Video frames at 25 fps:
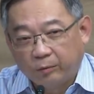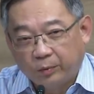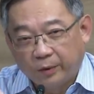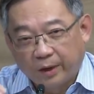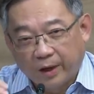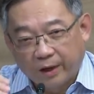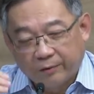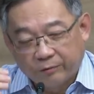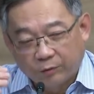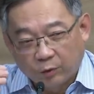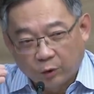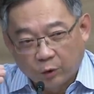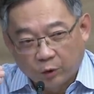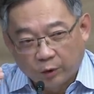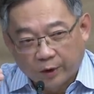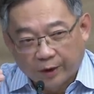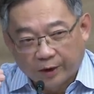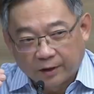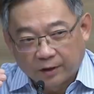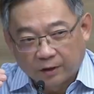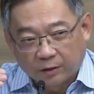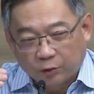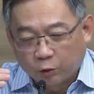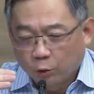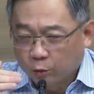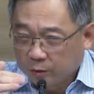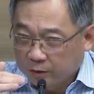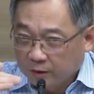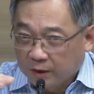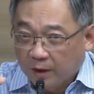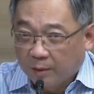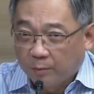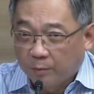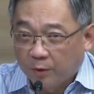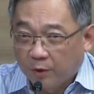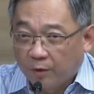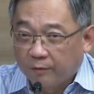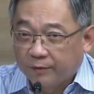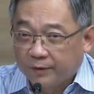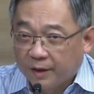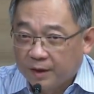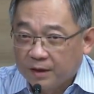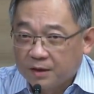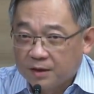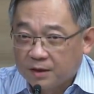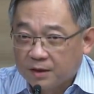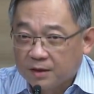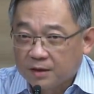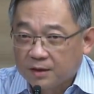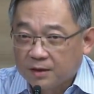We have to look at the total number of
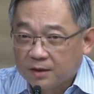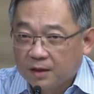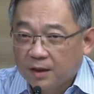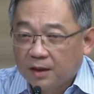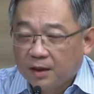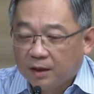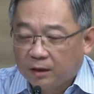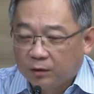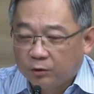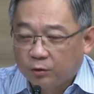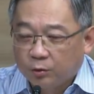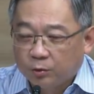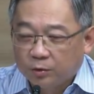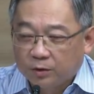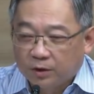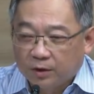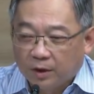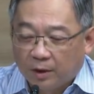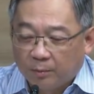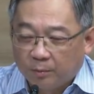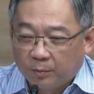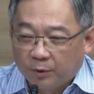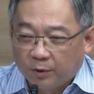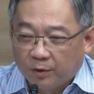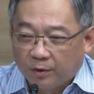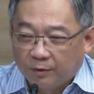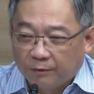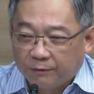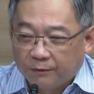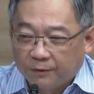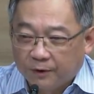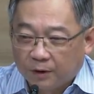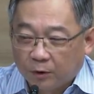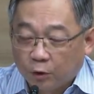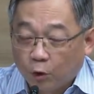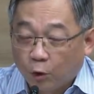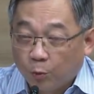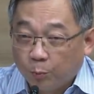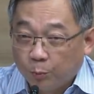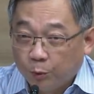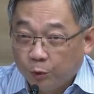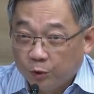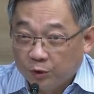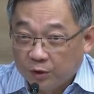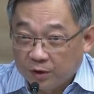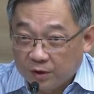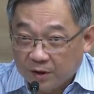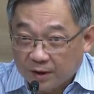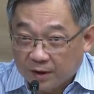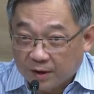cases and total number of
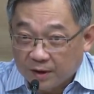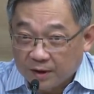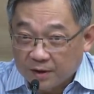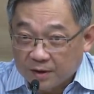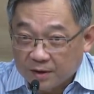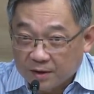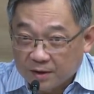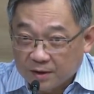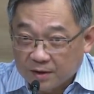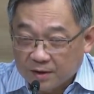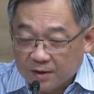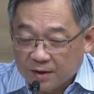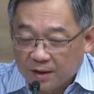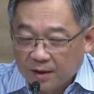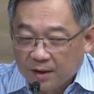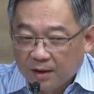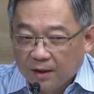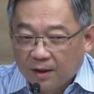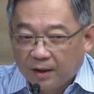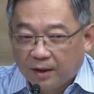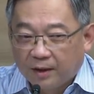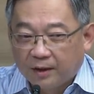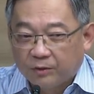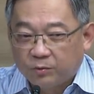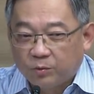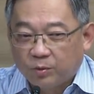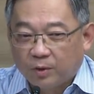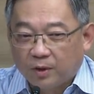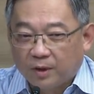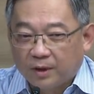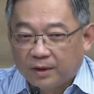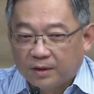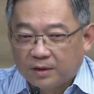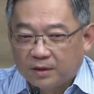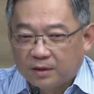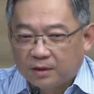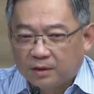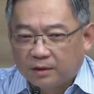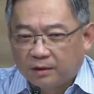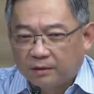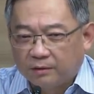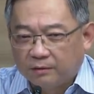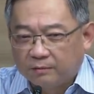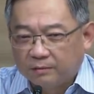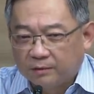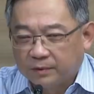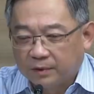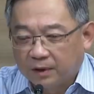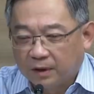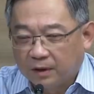community cases, as well as the